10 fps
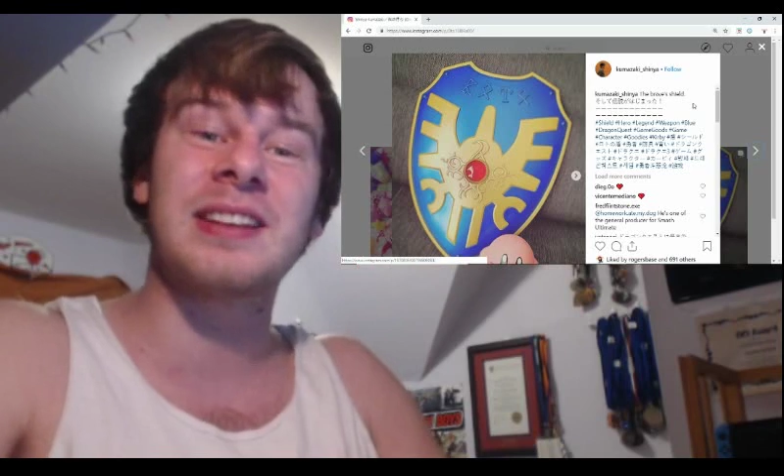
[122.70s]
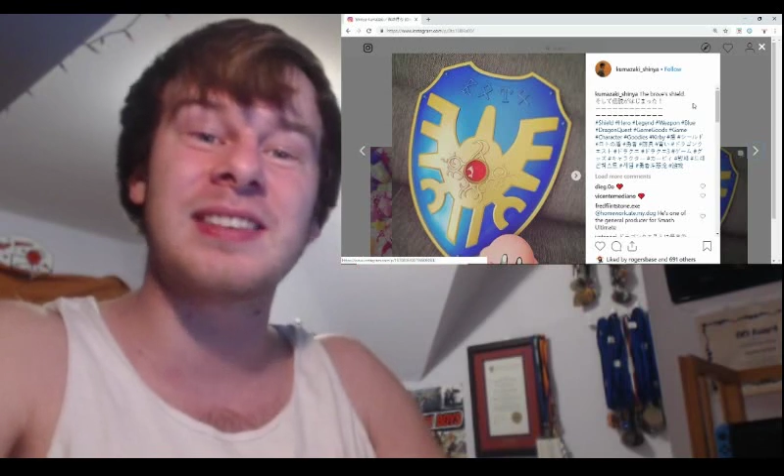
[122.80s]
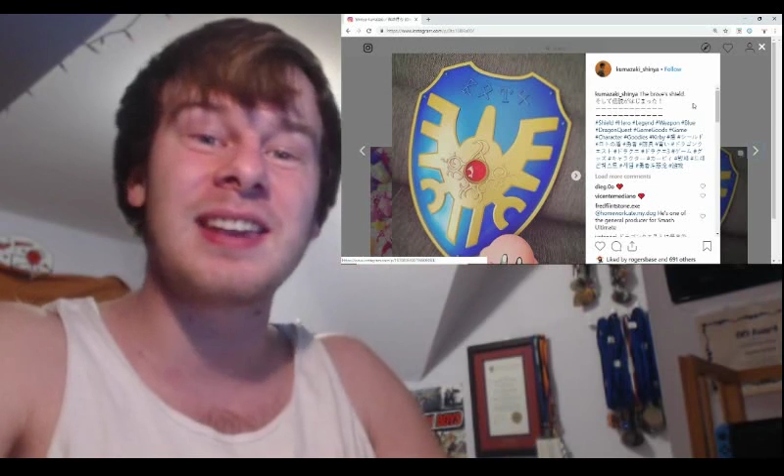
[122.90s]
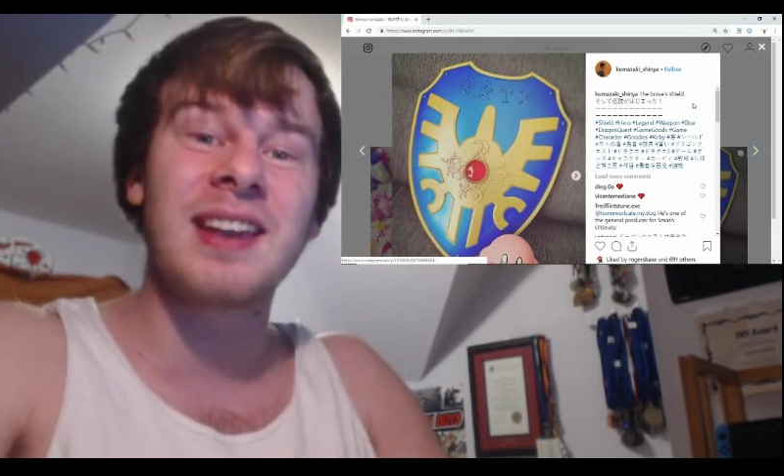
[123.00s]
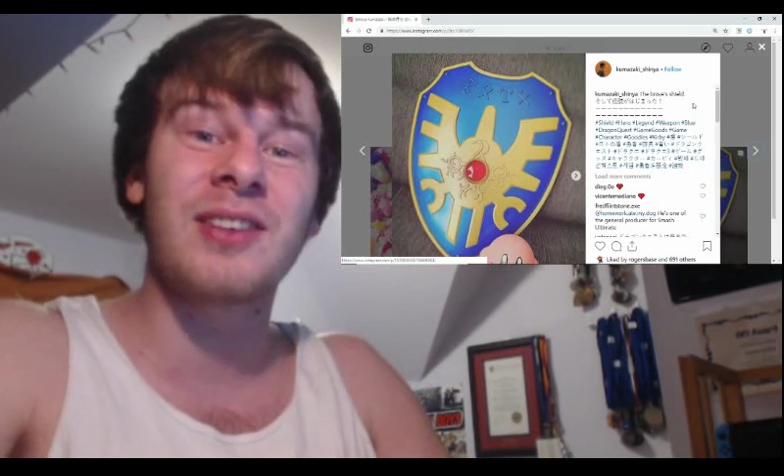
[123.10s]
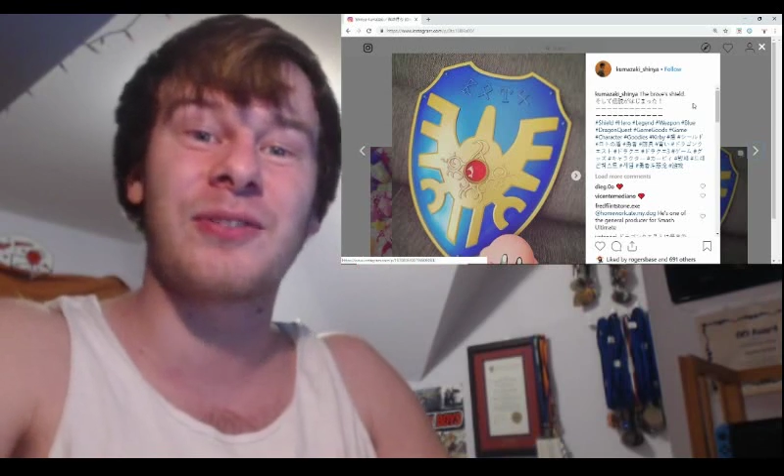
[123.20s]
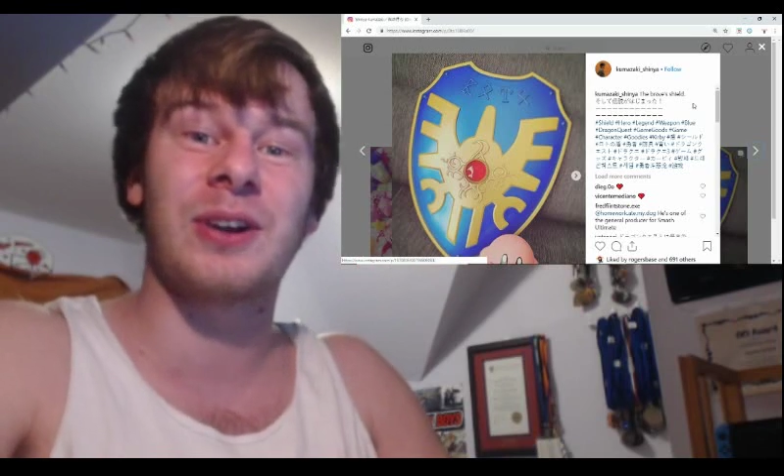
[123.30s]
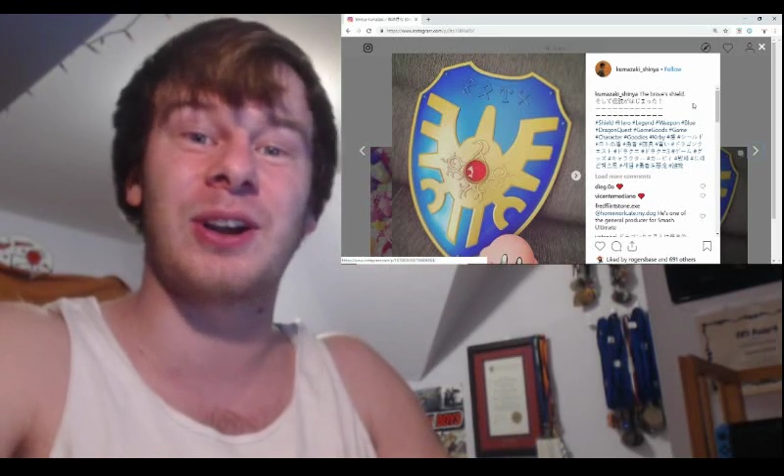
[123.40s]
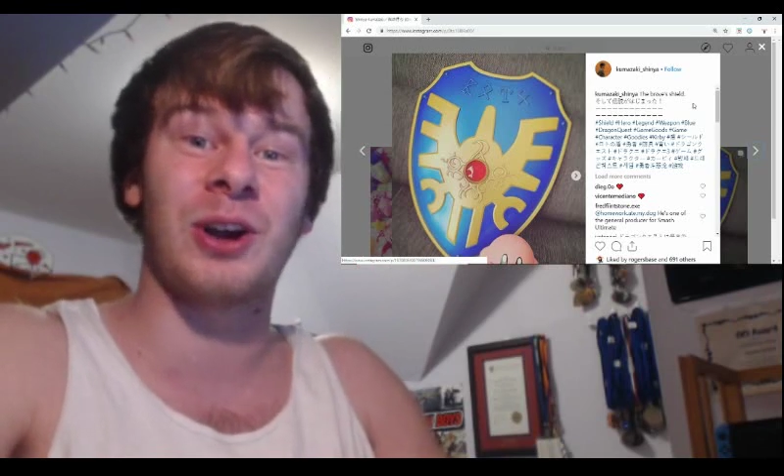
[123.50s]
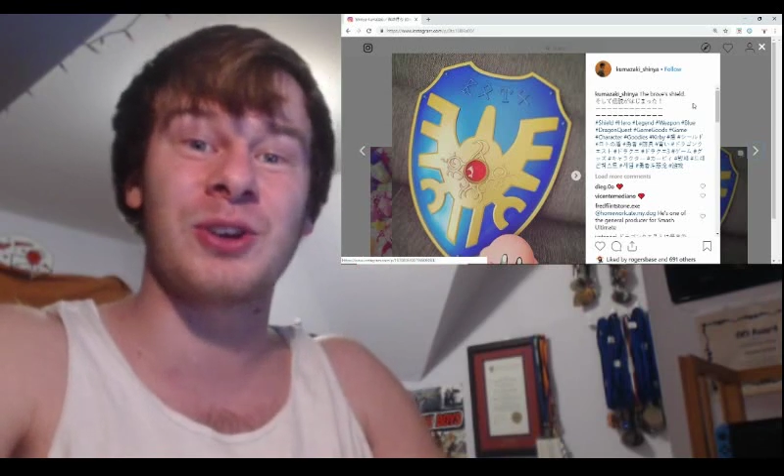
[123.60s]
tease
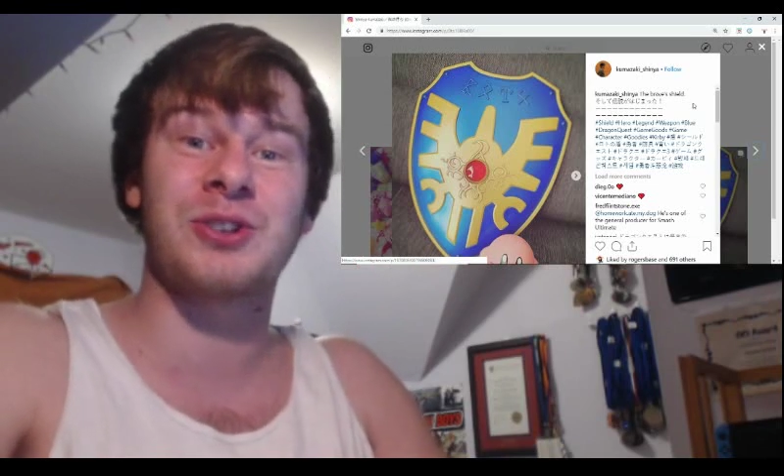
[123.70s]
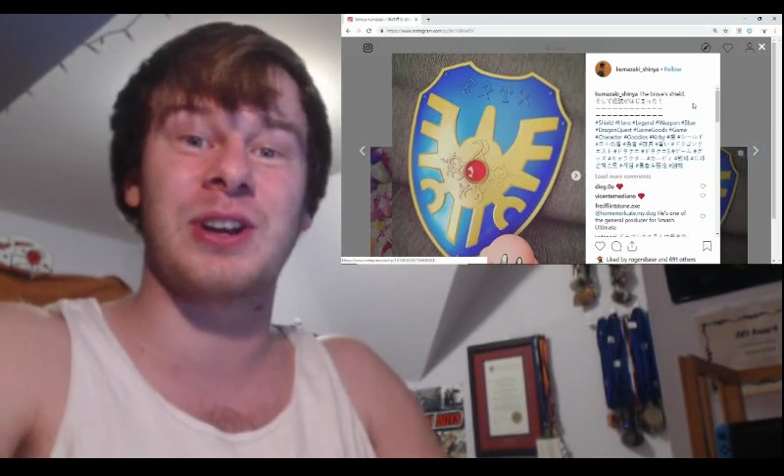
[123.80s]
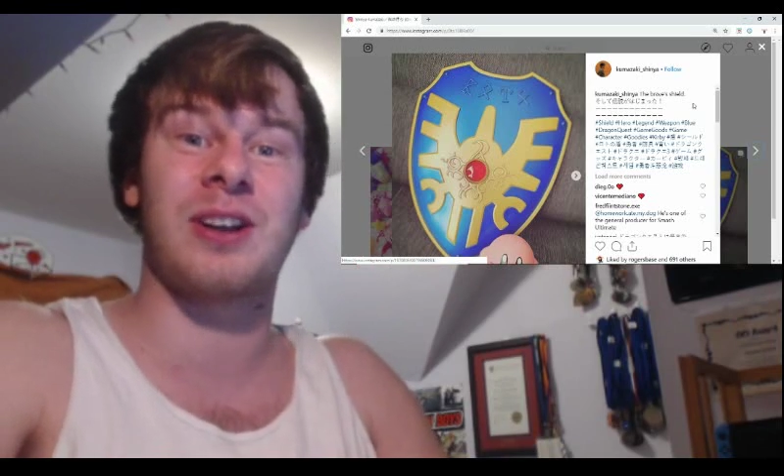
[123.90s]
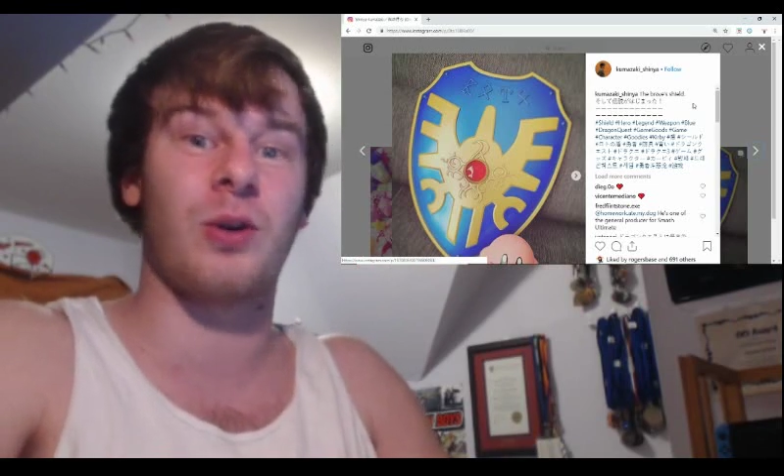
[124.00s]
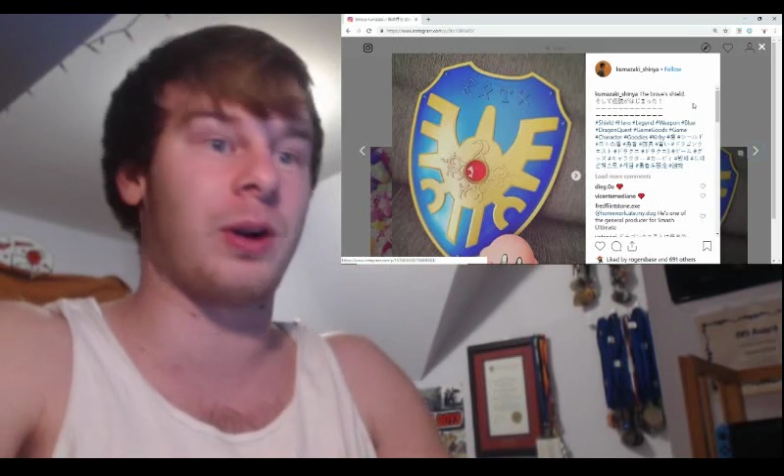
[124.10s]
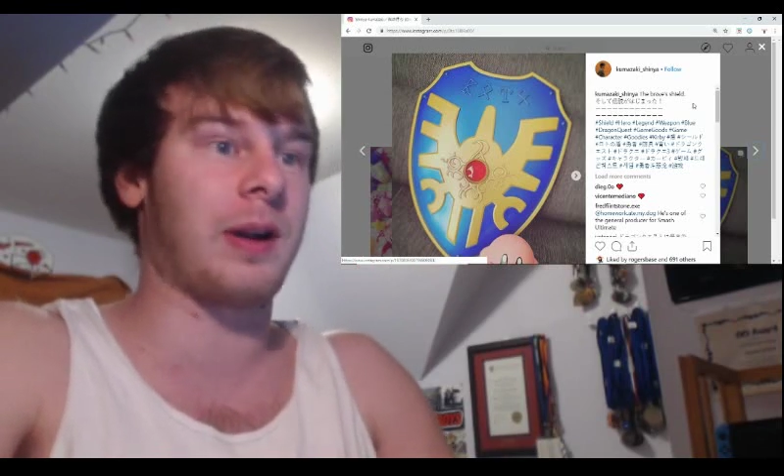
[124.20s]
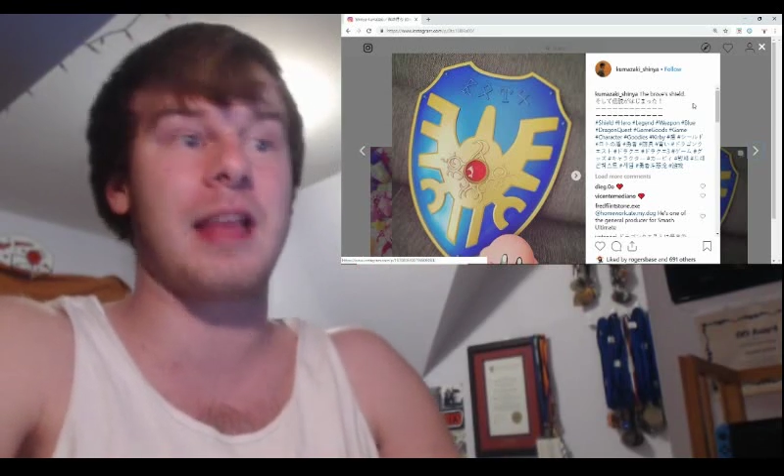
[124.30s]
for Erdrick or